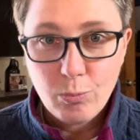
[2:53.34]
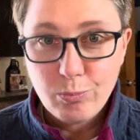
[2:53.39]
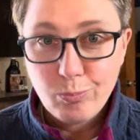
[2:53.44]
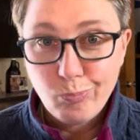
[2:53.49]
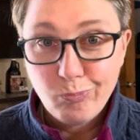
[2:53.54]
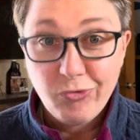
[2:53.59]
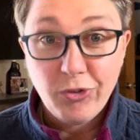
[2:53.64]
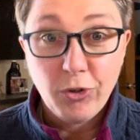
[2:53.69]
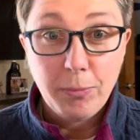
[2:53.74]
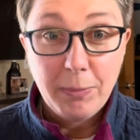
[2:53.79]

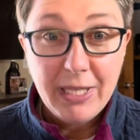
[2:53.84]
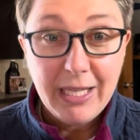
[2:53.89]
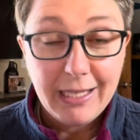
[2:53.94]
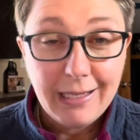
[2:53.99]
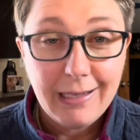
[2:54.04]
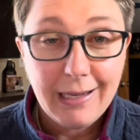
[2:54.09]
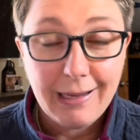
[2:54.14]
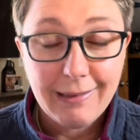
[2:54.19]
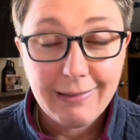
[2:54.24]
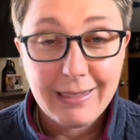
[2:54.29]
for
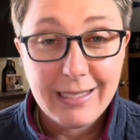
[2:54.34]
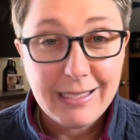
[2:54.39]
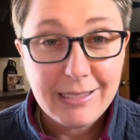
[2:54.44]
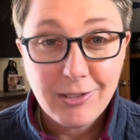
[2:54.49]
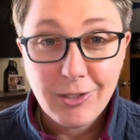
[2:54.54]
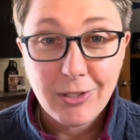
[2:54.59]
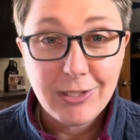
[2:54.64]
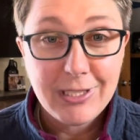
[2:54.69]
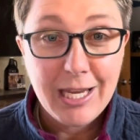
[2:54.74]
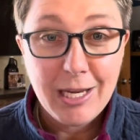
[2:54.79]
me, at least,
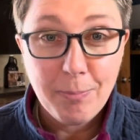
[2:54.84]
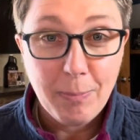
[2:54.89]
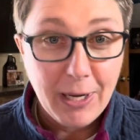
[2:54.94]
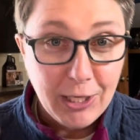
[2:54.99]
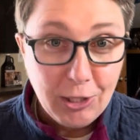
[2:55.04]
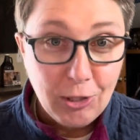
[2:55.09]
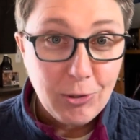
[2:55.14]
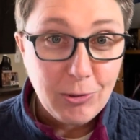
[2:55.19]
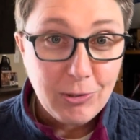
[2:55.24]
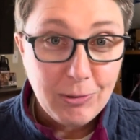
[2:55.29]
I'll take my
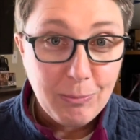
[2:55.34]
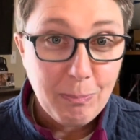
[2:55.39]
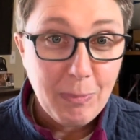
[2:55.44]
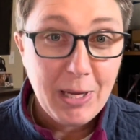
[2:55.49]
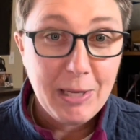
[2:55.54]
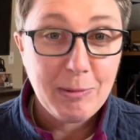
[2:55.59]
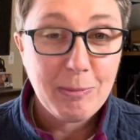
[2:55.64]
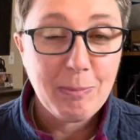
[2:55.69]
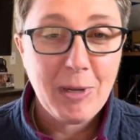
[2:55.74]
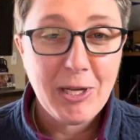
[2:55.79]

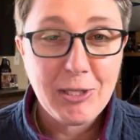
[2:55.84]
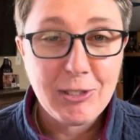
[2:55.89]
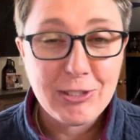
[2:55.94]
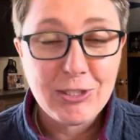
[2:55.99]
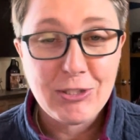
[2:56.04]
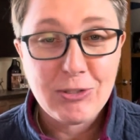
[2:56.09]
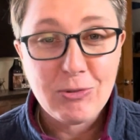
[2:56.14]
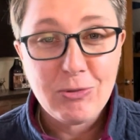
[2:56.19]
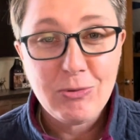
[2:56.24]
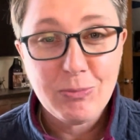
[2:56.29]
good
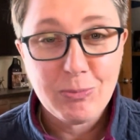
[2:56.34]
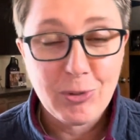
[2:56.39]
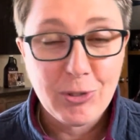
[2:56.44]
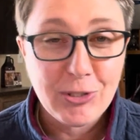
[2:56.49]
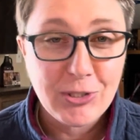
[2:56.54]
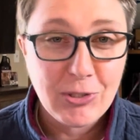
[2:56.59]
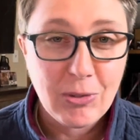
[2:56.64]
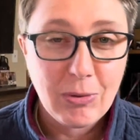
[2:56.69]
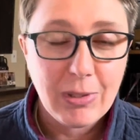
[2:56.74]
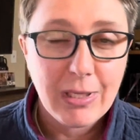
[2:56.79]
student
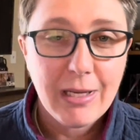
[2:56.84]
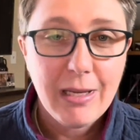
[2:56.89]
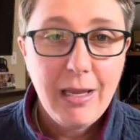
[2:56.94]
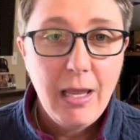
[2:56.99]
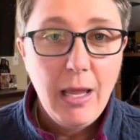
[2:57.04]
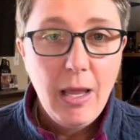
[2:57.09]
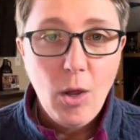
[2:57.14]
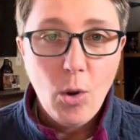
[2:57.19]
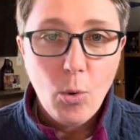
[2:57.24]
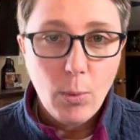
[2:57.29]
persona.
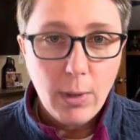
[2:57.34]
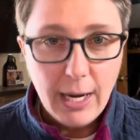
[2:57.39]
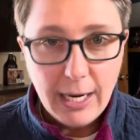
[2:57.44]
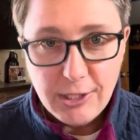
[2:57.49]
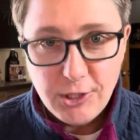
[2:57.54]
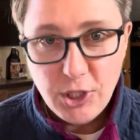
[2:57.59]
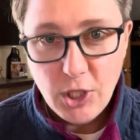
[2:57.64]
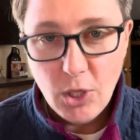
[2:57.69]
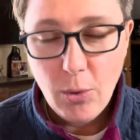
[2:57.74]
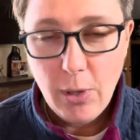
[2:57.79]
When I
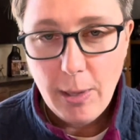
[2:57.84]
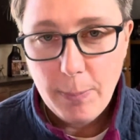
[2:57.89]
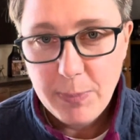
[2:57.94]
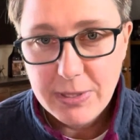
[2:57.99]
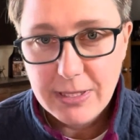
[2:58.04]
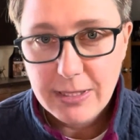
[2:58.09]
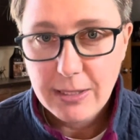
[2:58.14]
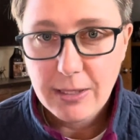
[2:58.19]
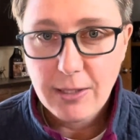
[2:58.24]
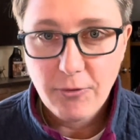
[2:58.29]
show up and
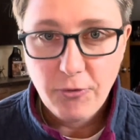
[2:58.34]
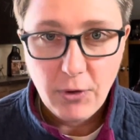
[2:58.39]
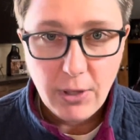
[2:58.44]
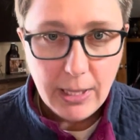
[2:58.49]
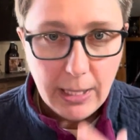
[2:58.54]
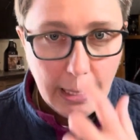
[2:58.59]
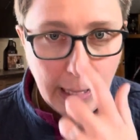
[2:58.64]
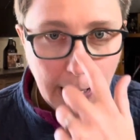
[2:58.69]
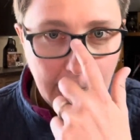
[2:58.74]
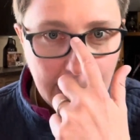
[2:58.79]
sit in the front
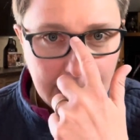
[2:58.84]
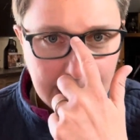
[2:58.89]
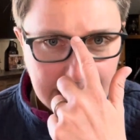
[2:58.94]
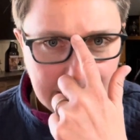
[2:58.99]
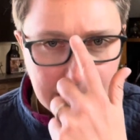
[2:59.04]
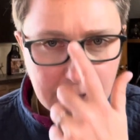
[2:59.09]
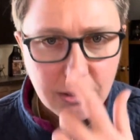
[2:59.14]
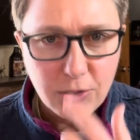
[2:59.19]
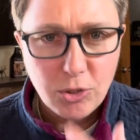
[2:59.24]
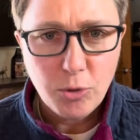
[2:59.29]
of the class
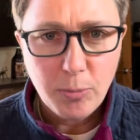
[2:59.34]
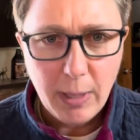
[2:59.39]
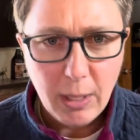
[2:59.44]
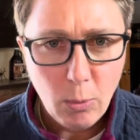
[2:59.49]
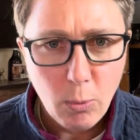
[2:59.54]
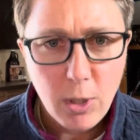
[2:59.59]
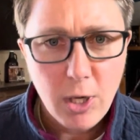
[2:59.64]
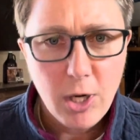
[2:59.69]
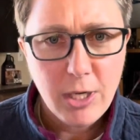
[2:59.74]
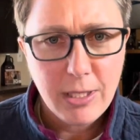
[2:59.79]
and do my
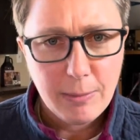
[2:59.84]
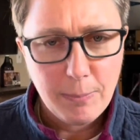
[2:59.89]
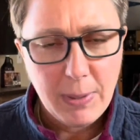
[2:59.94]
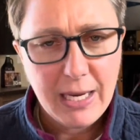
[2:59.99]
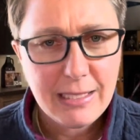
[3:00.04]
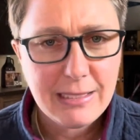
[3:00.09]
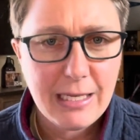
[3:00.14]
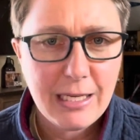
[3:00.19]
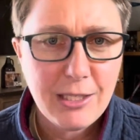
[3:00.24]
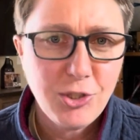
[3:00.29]
work and pay
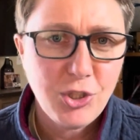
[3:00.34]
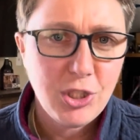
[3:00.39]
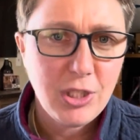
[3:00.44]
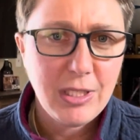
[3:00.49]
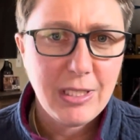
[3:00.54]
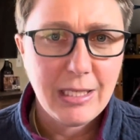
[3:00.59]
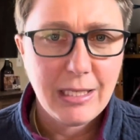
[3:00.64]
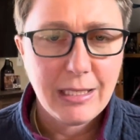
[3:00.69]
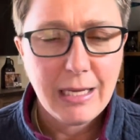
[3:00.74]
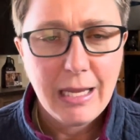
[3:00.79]

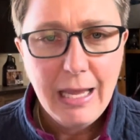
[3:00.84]
attention and